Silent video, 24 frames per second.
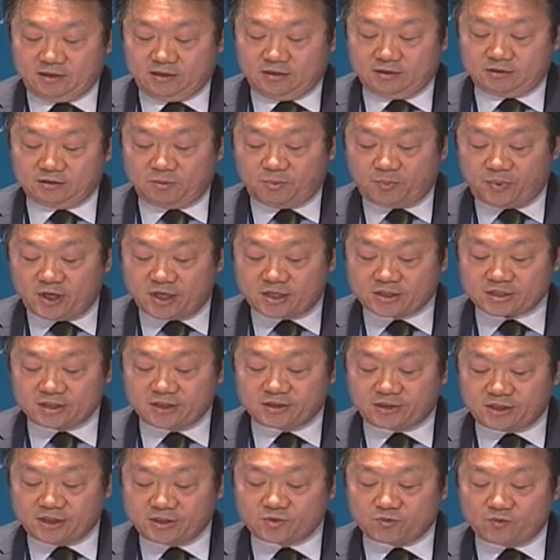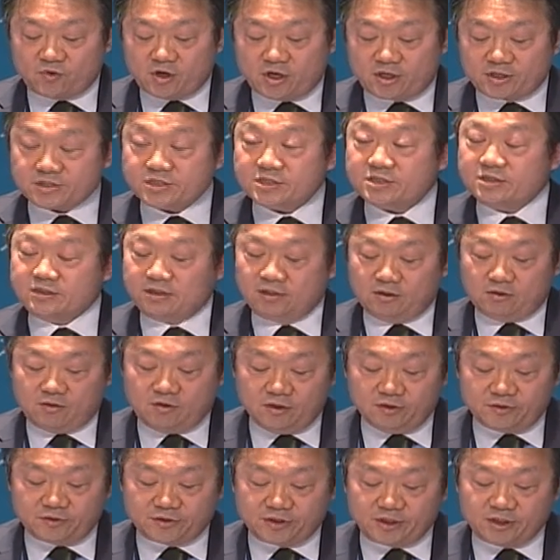The percentage was
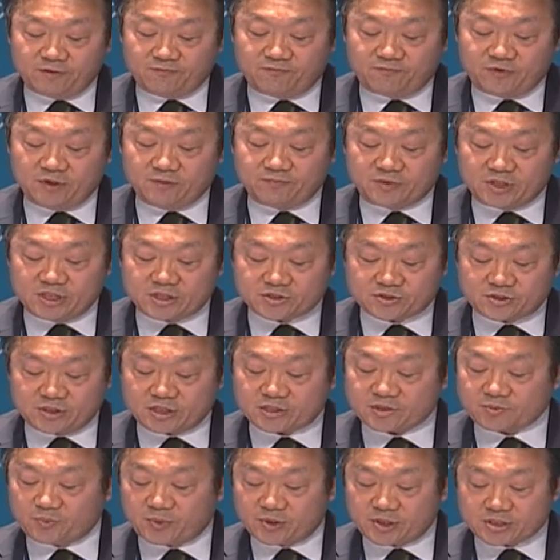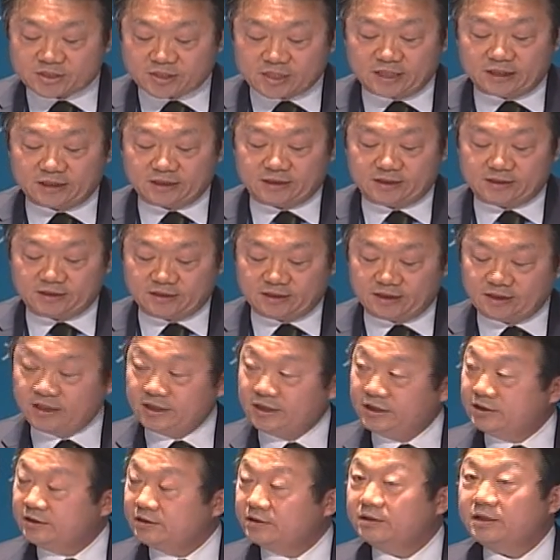only 56%
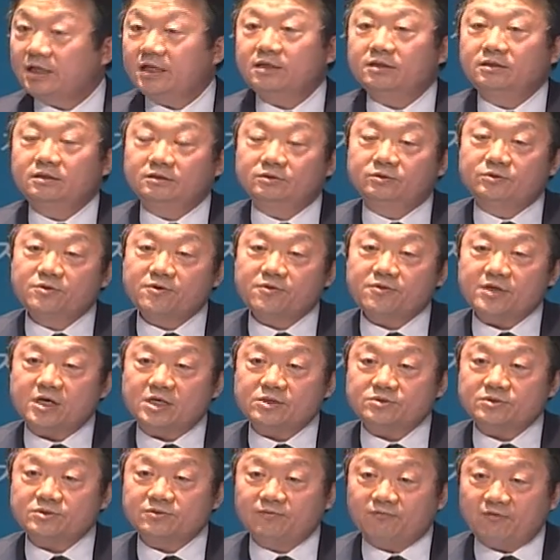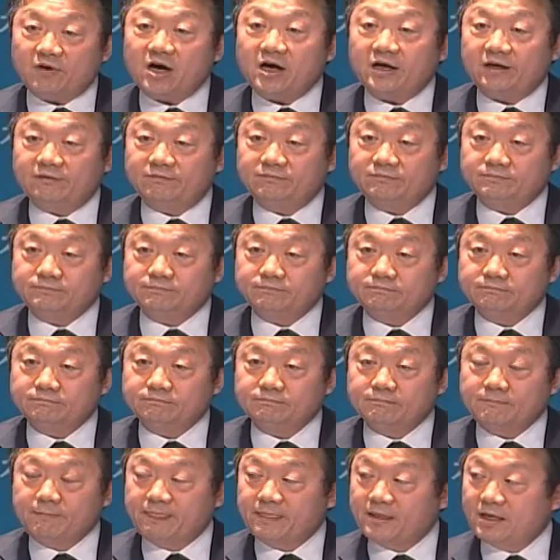in 2005.
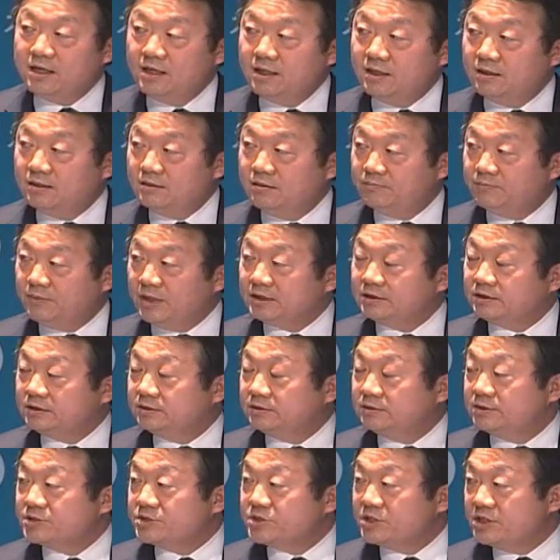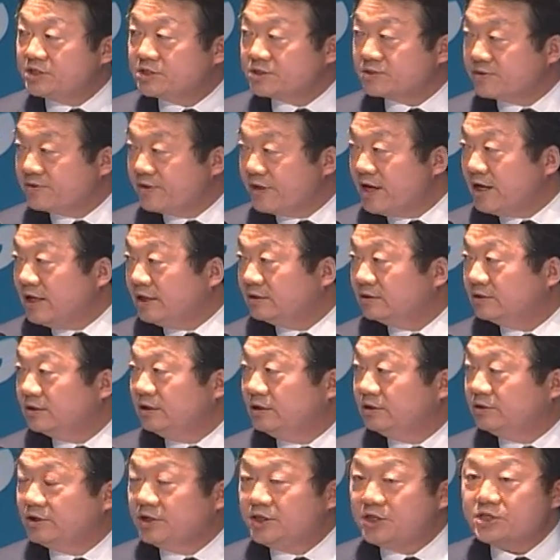But since then,
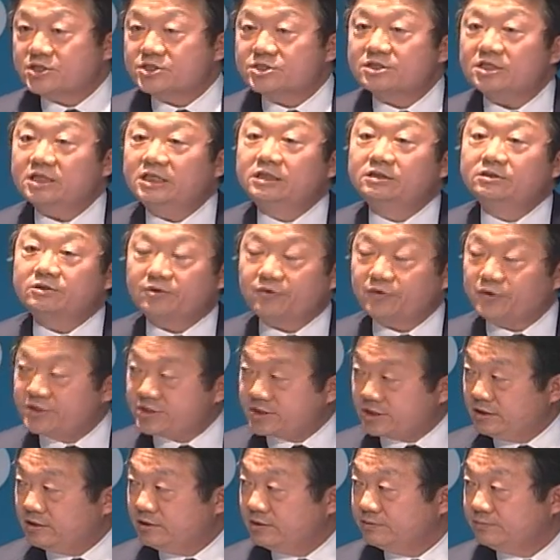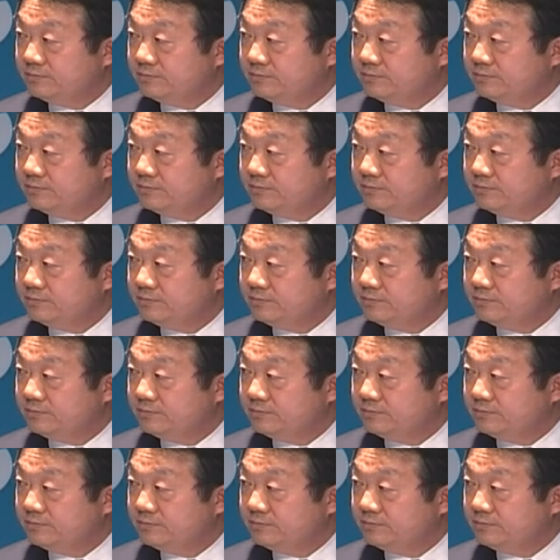it is increasing.